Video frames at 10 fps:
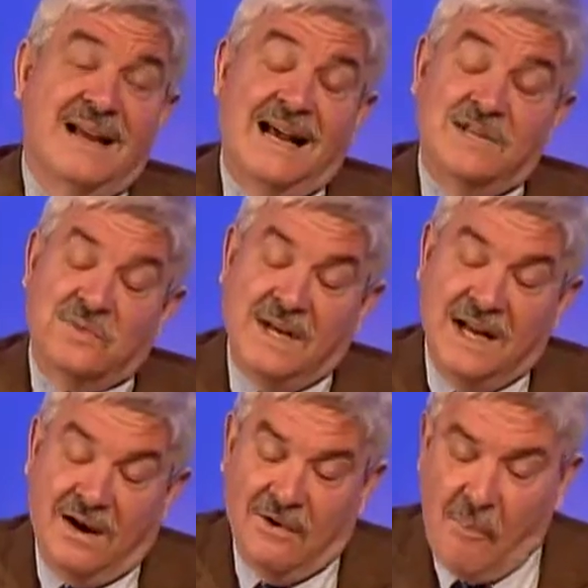as we
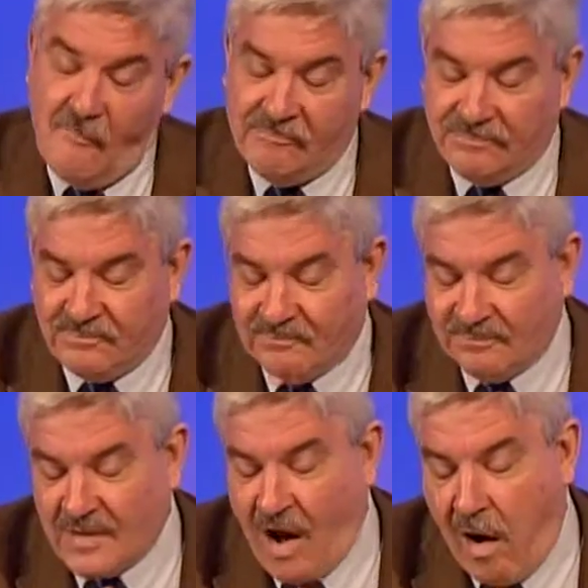know
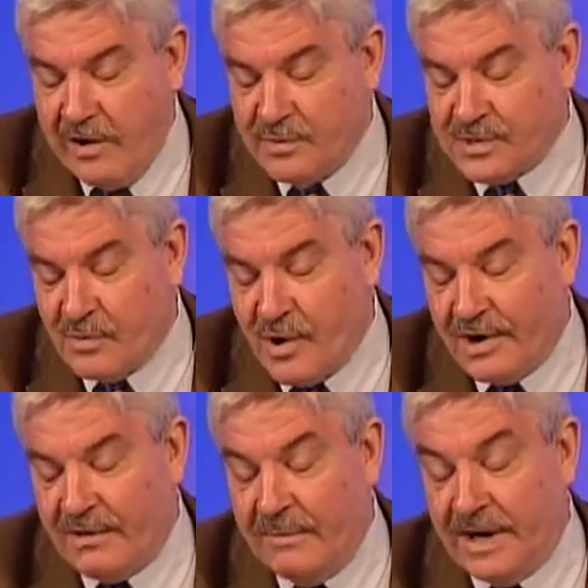he was a war
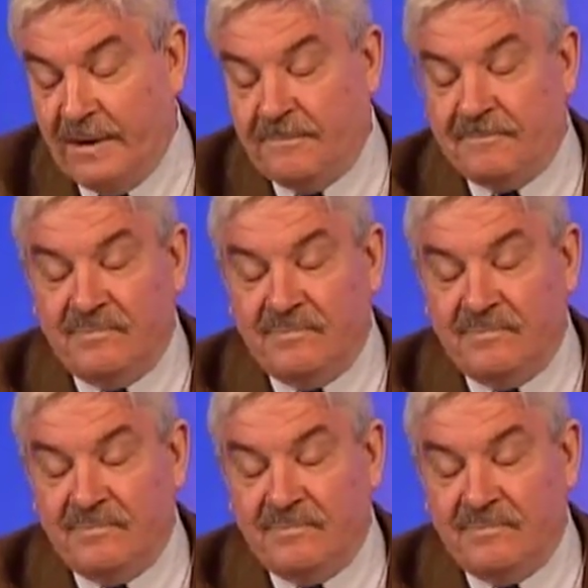criminal. Holding